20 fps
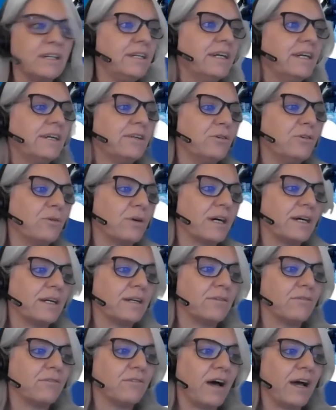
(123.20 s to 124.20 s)
here you
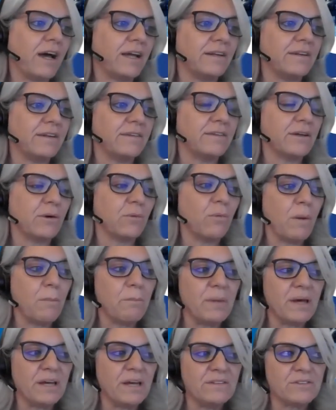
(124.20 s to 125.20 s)
can find the
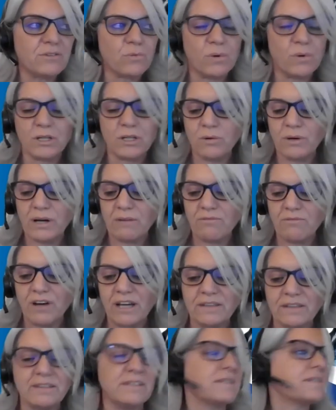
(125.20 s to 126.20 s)
webpage where you can
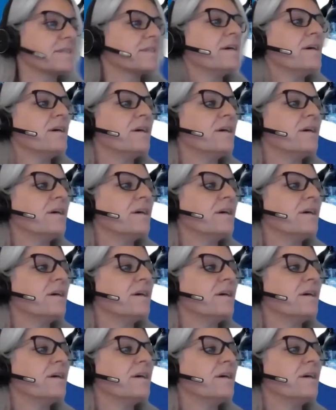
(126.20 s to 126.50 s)
find this